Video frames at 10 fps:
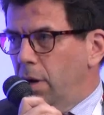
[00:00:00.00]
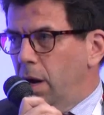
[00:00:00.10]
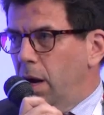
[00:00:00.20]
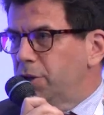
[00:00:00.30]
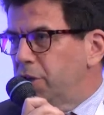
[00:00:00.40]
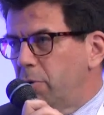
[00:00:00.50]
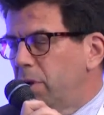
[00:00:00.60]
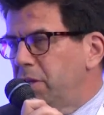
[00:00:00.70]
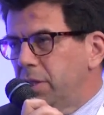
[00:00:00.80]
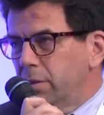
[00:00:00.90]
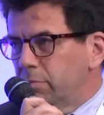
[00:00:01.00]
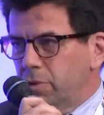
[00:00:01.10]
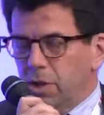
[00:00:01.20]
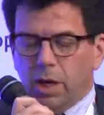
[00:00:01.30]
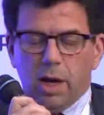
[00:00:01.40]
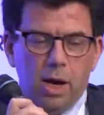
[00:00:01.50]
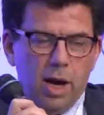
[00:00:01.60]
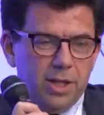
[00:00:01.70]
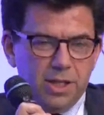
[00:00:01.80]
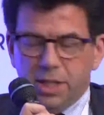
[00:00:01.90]
are generating circa
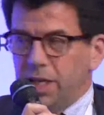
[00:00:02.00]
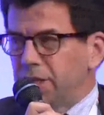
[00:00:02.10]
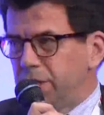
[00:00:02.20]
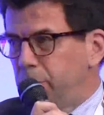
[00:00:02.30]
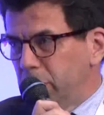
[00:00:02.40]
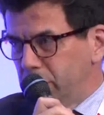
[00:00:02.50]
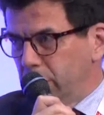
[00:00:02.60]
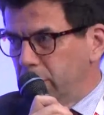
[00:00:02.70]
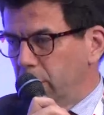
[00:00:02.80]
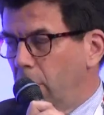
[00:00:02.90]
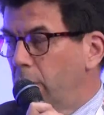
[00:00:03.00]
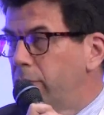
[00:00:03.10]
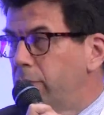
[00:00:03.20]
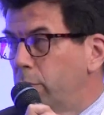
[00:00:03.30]
80, 90% of the